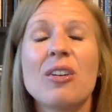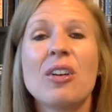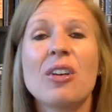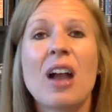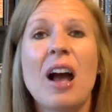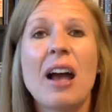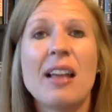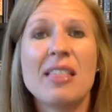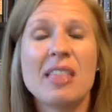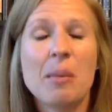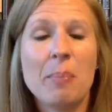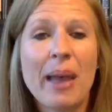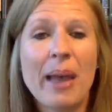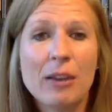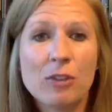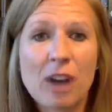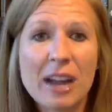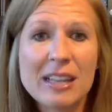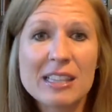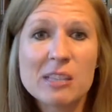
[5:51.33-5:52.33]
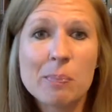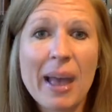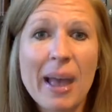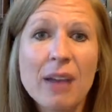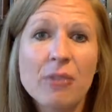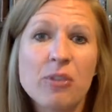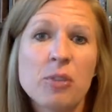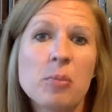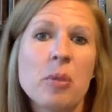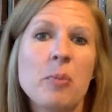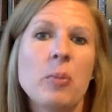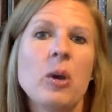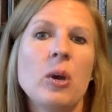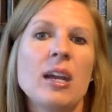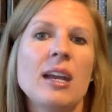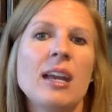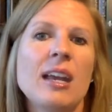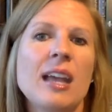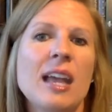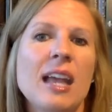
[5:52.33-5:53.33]
gotten the back, rights back from the book
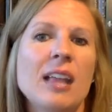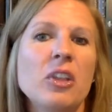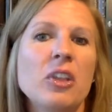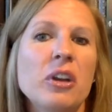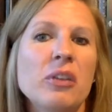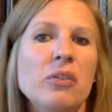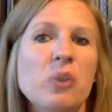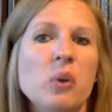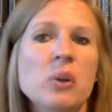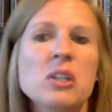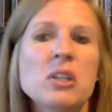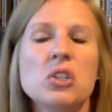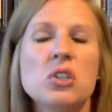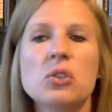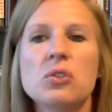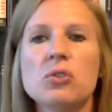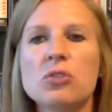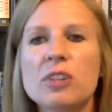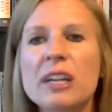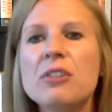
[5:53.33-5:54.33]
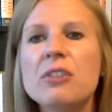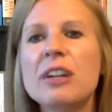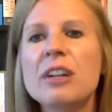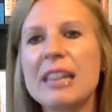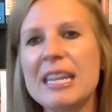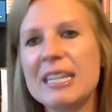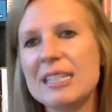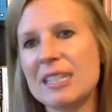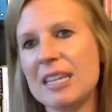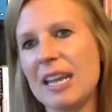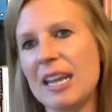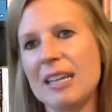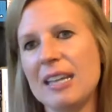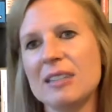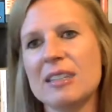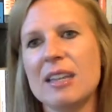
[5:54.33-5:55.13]
and look forward to re releasing it.